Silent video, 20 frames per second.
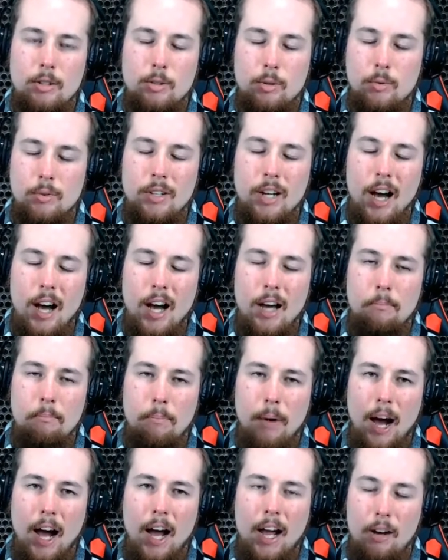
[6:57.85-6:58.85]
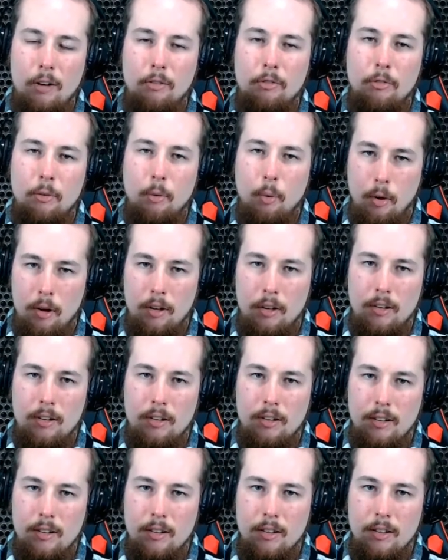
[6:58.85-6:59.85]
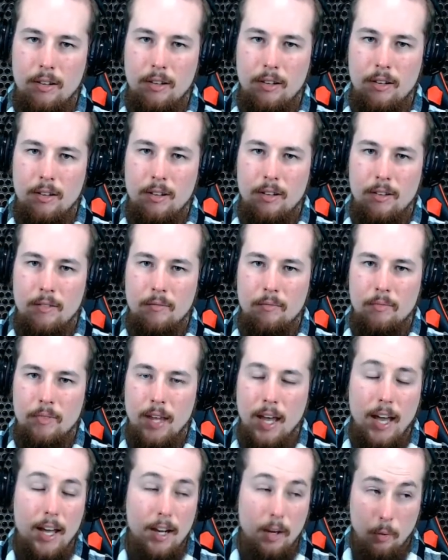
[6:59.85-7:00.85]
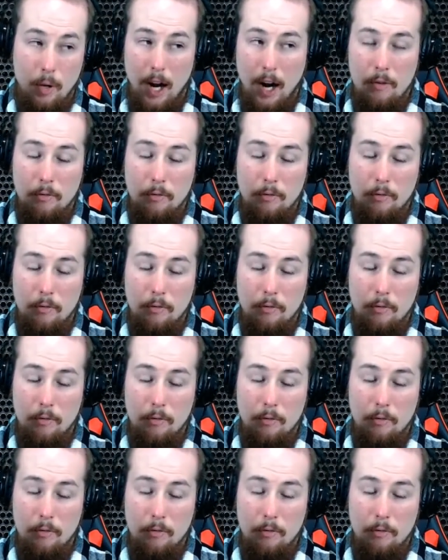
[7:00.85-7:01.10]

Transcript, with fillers: to not buy a Ford. Heck, when I